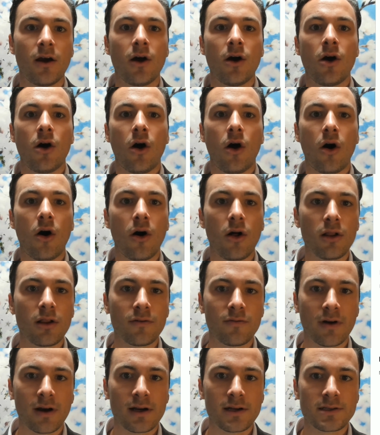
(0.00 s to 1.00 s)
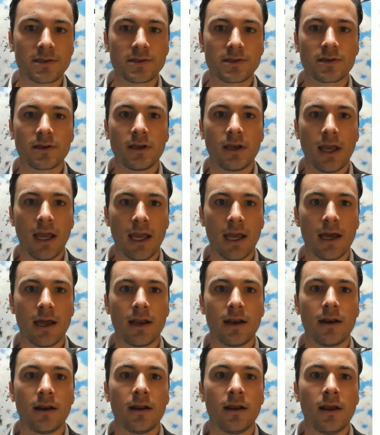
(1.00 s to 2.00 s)
all of us
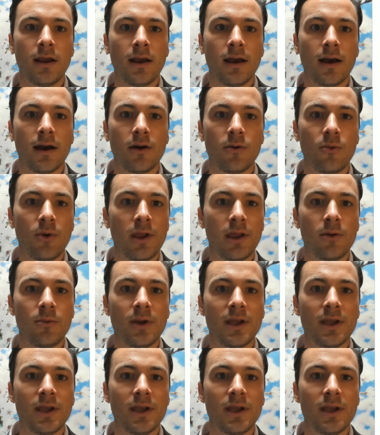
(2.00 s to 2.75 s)
can, we